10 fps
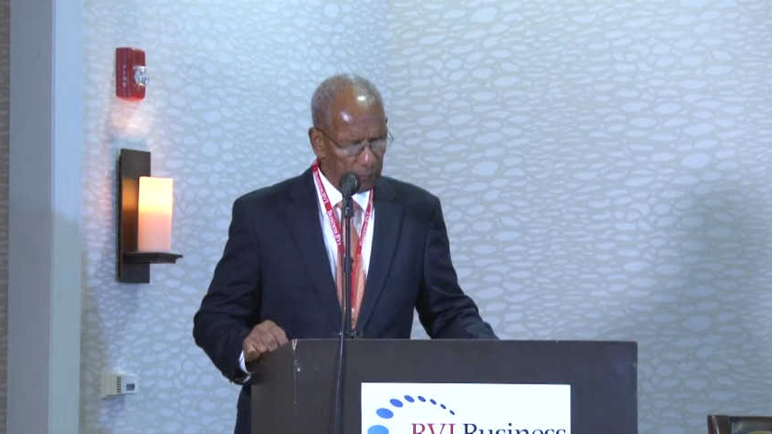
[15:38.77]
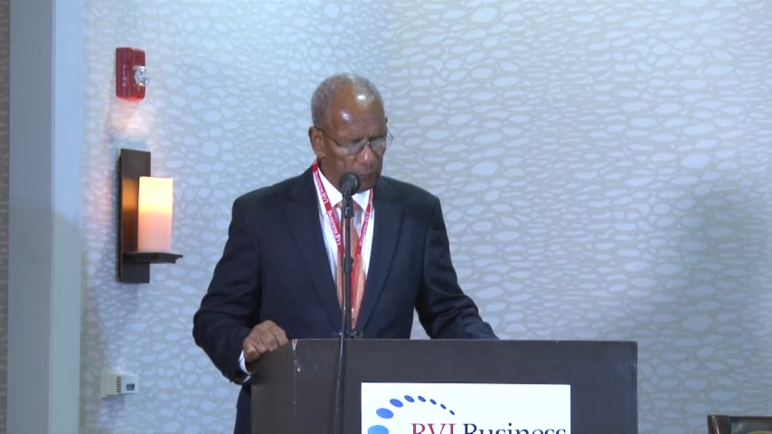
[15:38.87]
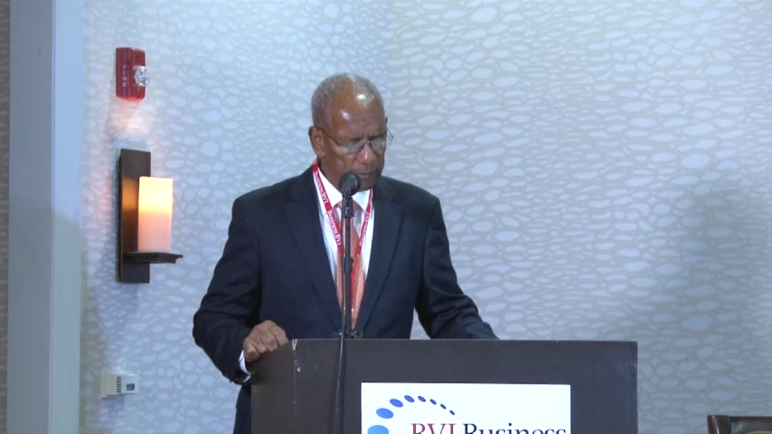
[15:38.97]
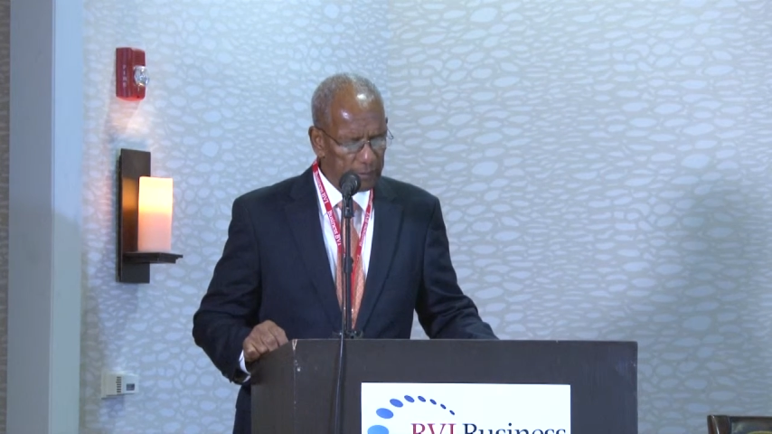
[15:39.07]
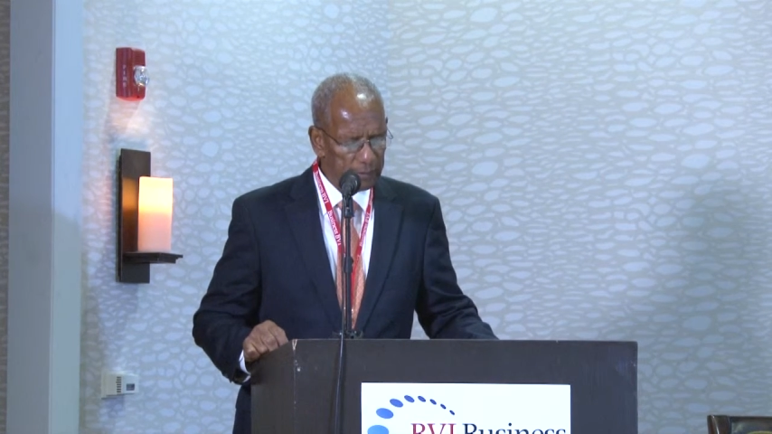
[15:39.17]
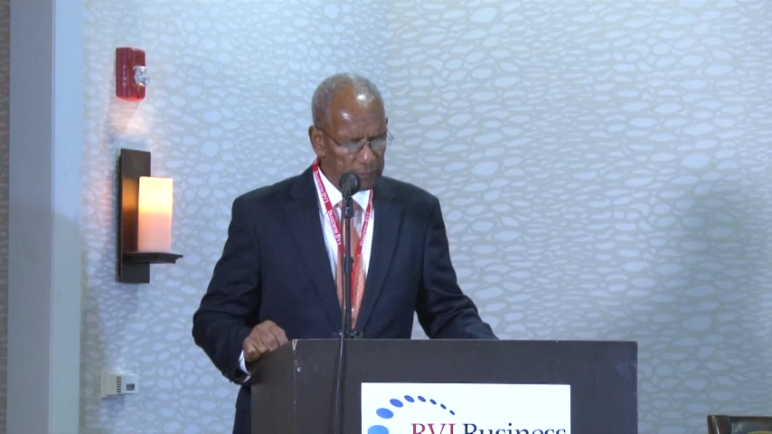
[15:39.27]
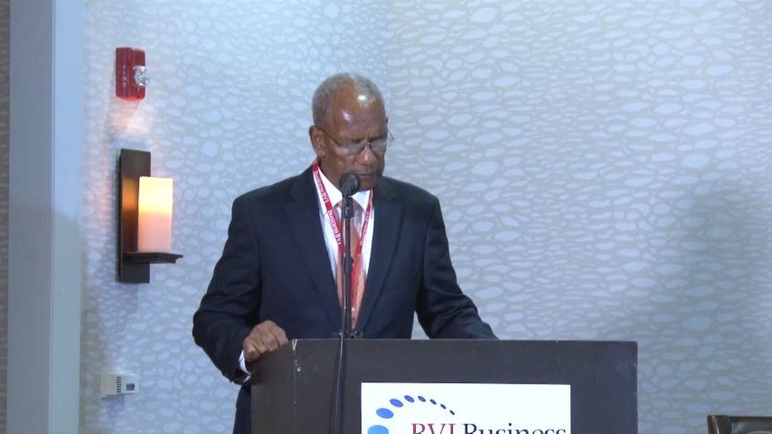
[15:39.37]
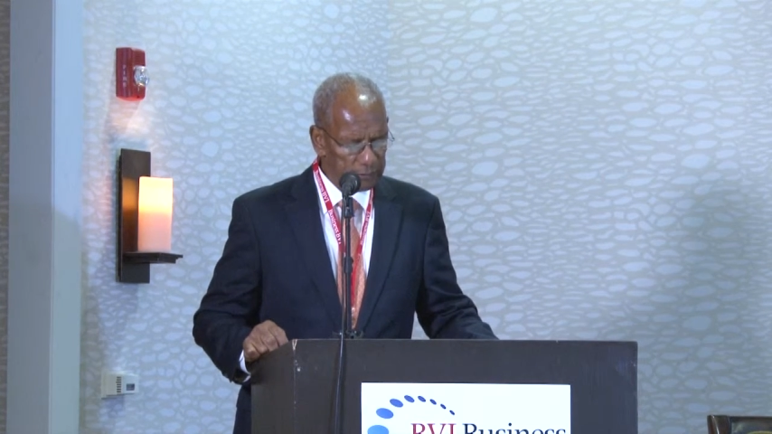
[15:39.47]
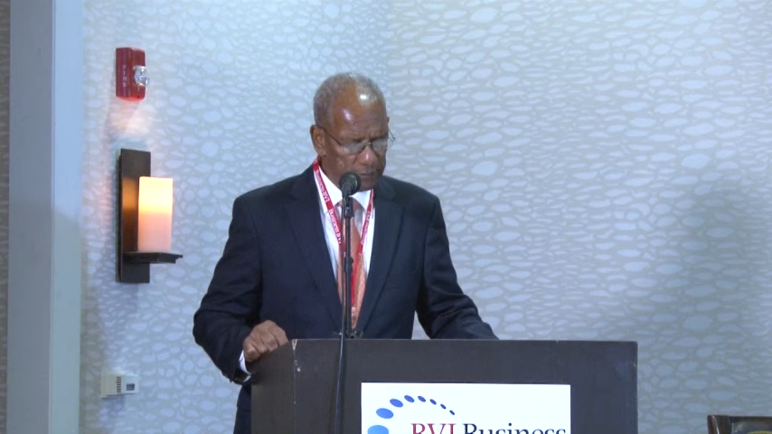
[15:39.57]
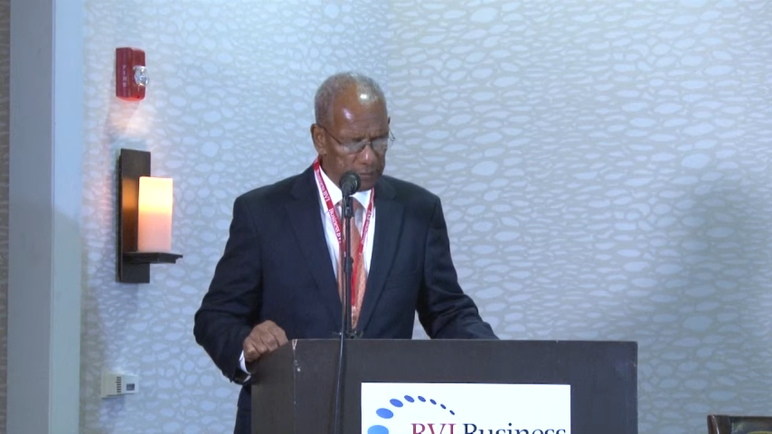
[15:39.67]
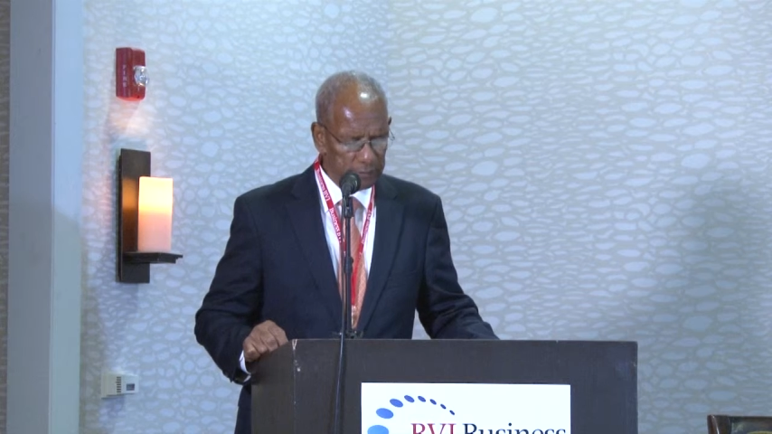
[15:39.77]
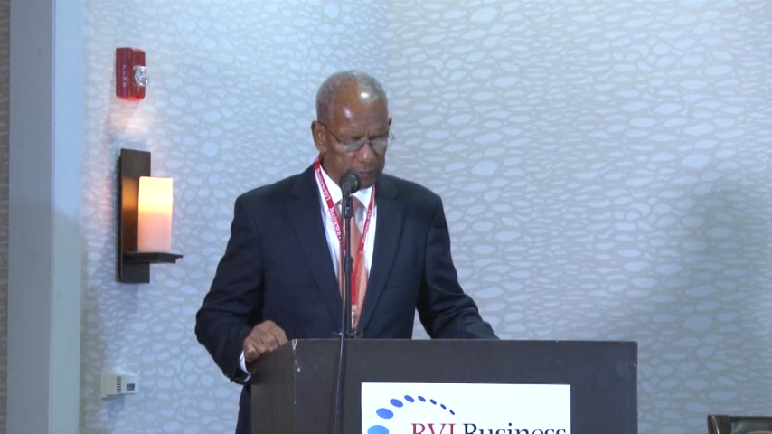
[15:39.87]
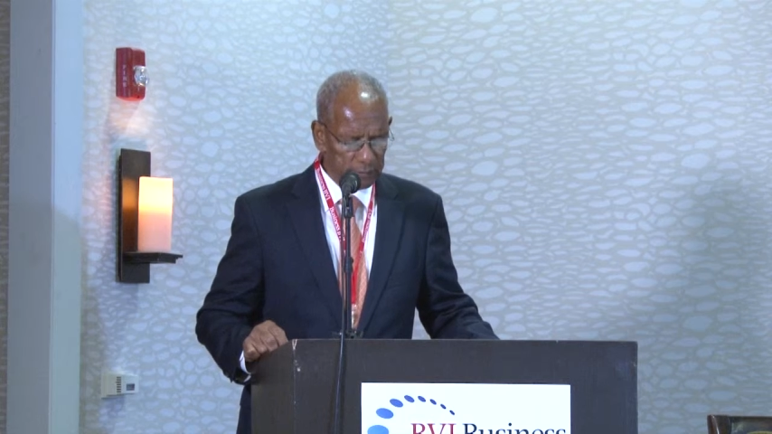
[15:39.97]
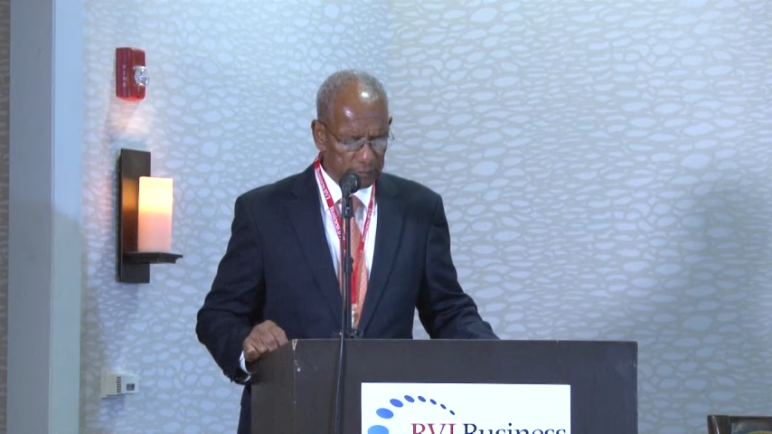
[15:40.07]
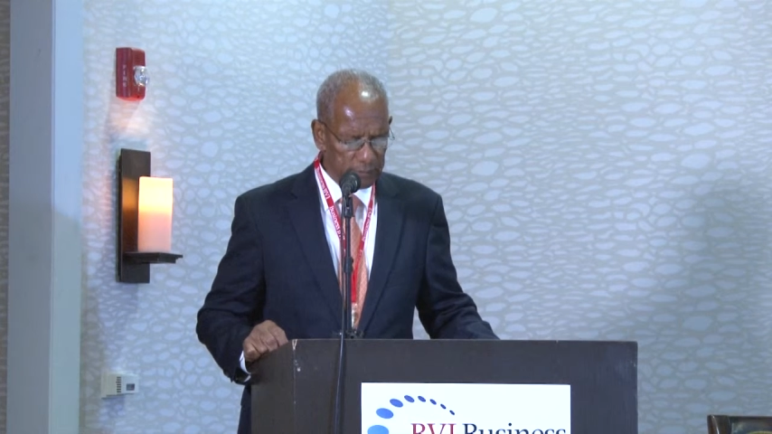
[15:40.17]
We cannot sustain
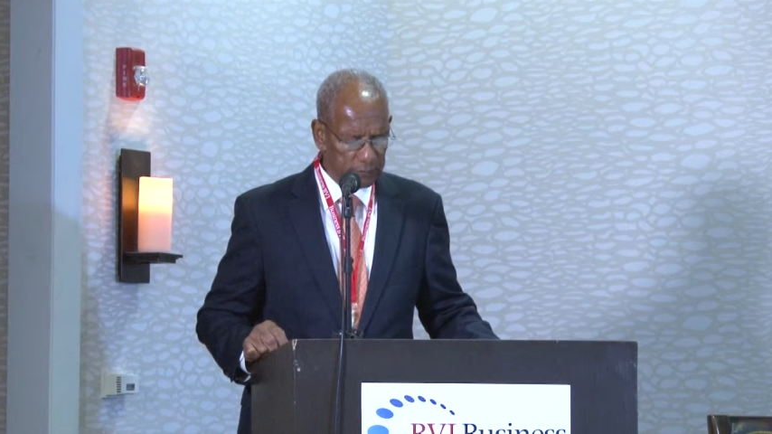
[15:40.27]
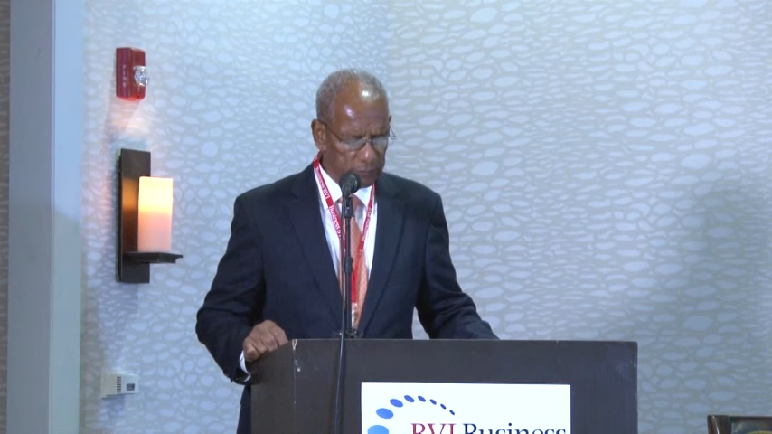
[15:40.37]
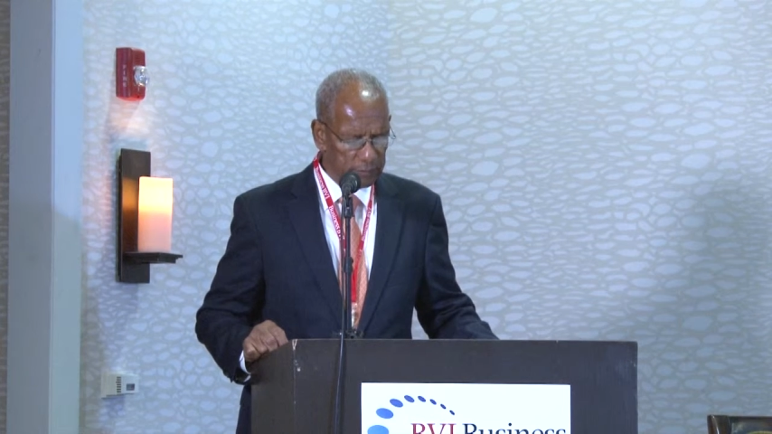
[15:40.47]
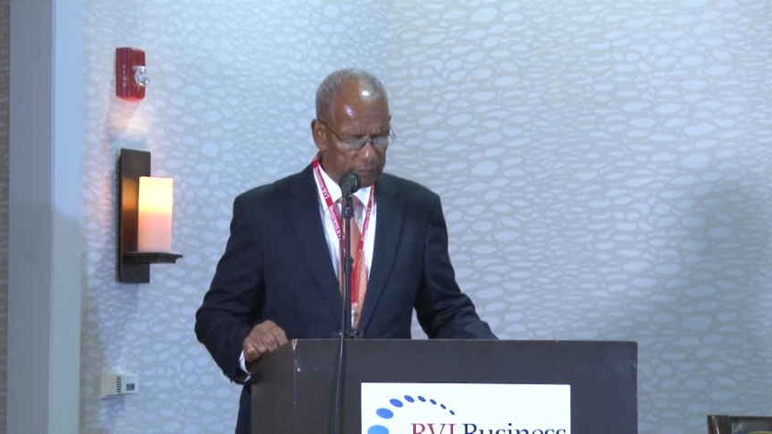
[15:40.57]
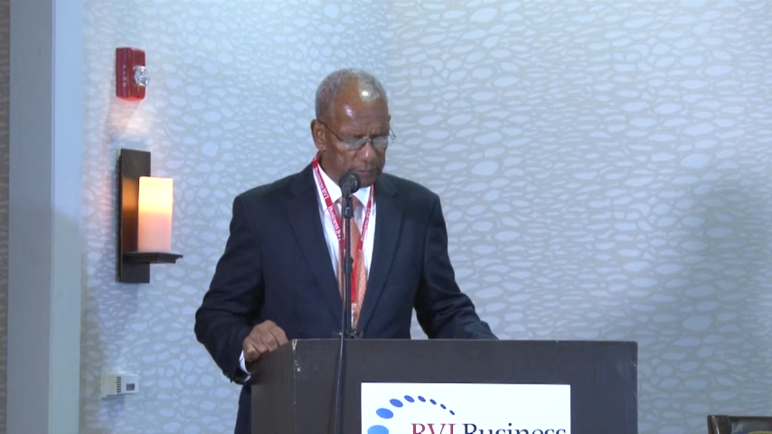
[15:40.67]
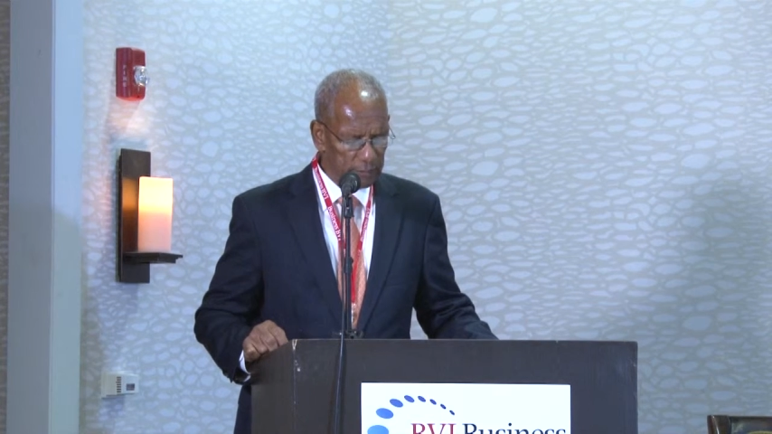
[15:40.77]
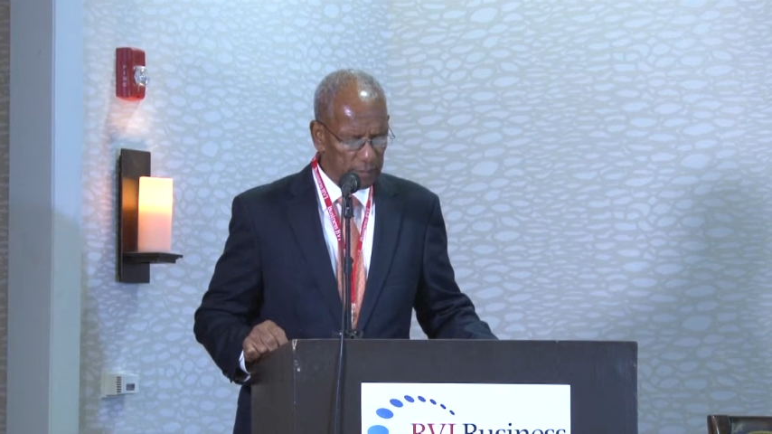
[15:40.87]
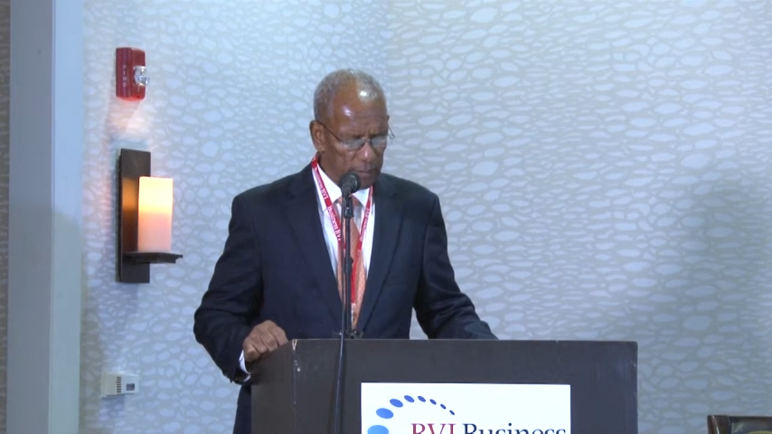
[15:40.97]
these industries